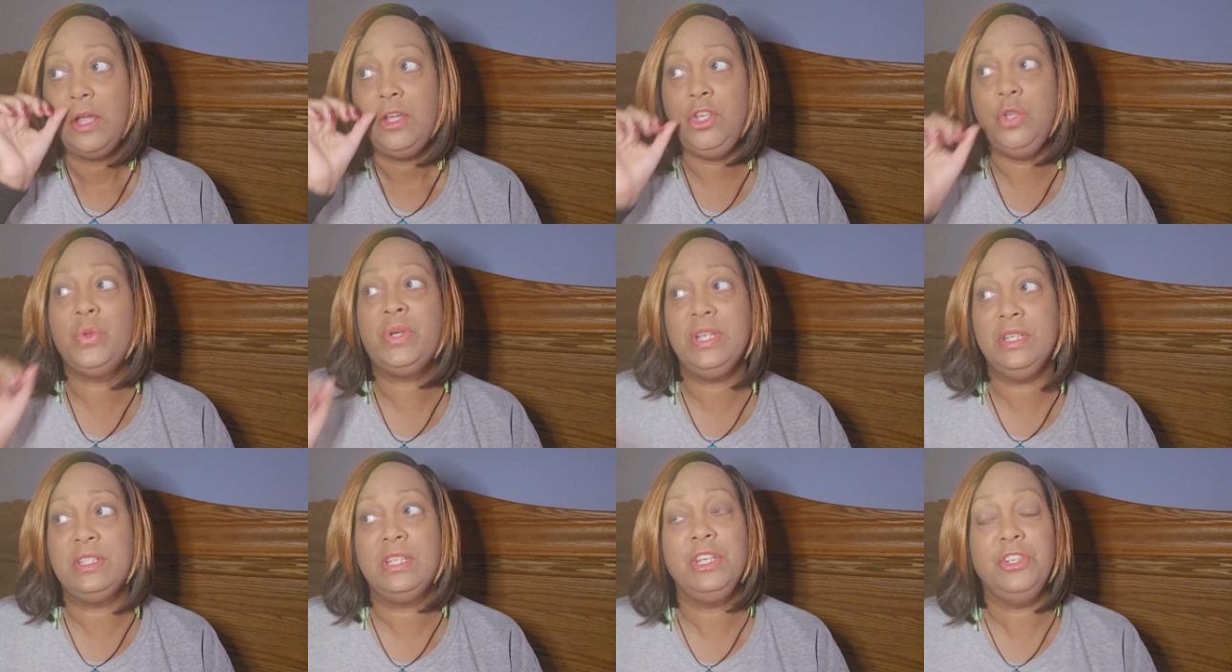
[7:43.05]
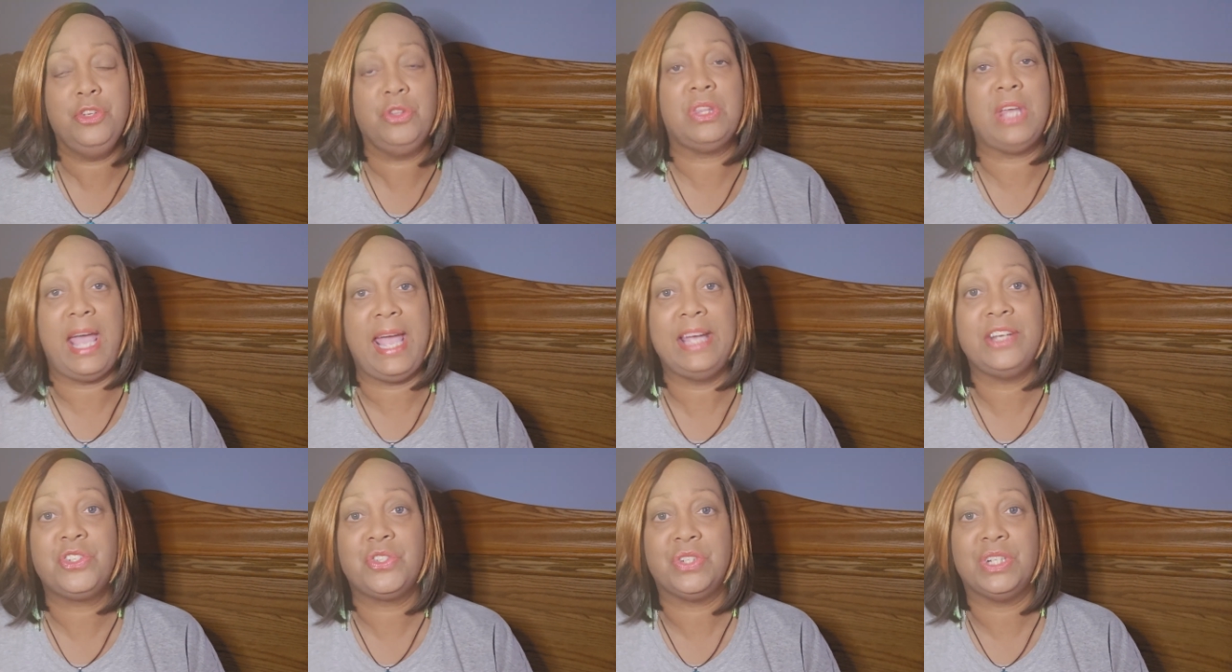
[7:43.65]
you continue the
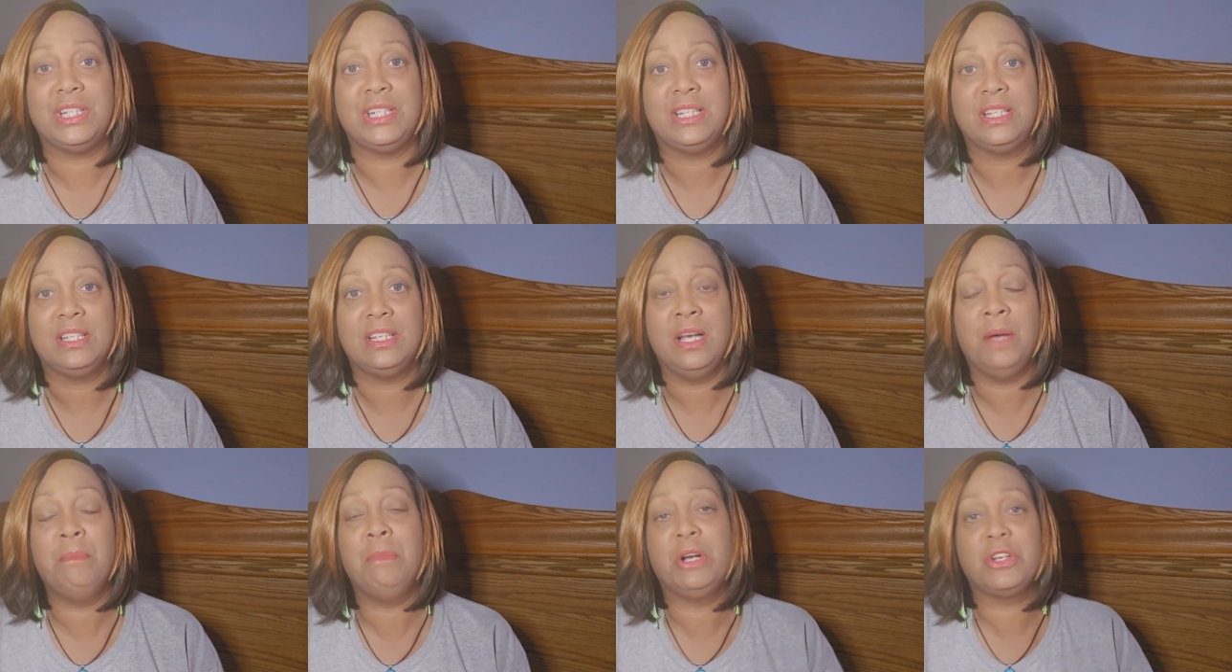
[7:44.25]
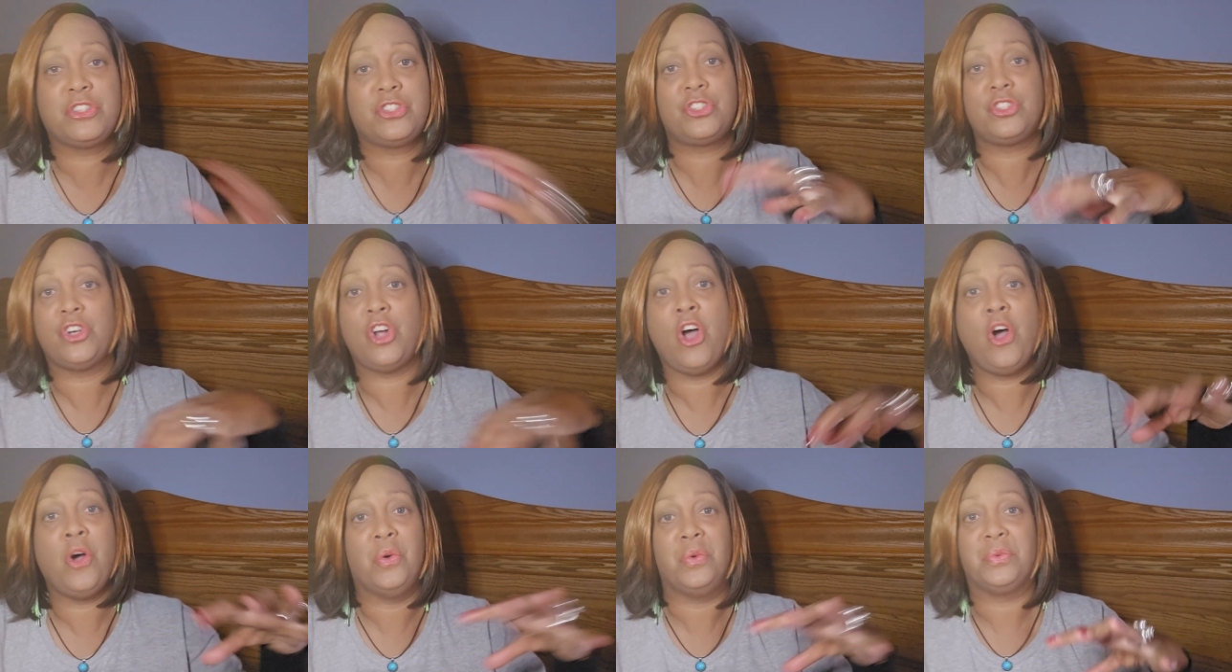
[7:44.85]
hatred amongst
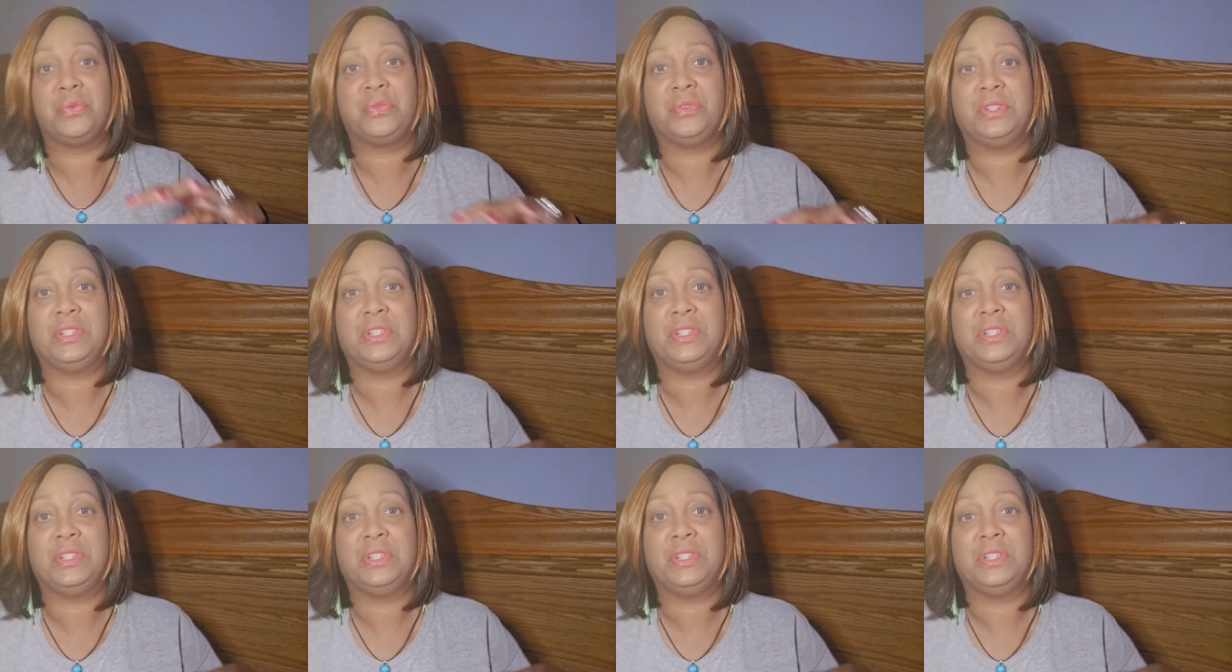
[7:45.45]
your own.